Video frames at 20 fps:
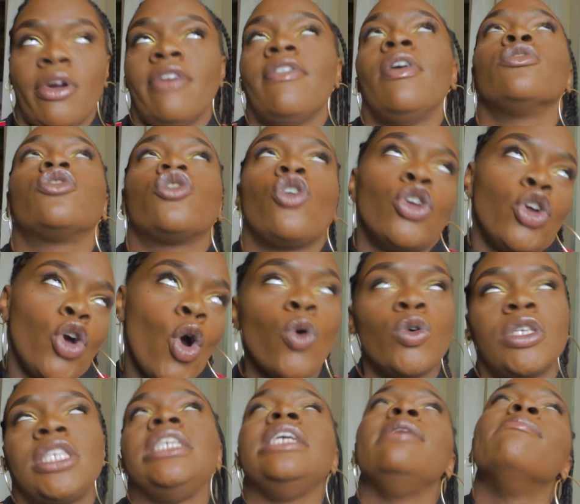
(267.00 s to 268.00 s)
brother's gonna
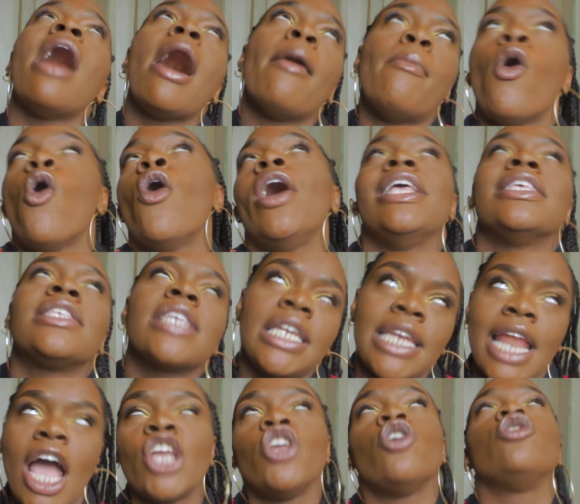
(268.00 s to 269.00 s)
go see my boys
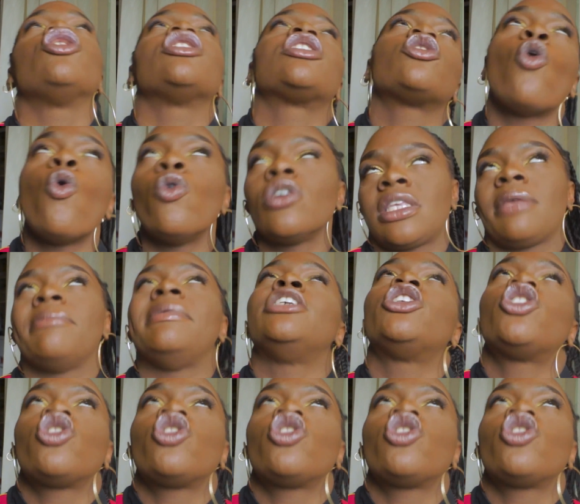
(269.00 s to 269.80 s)
and now you're just causing me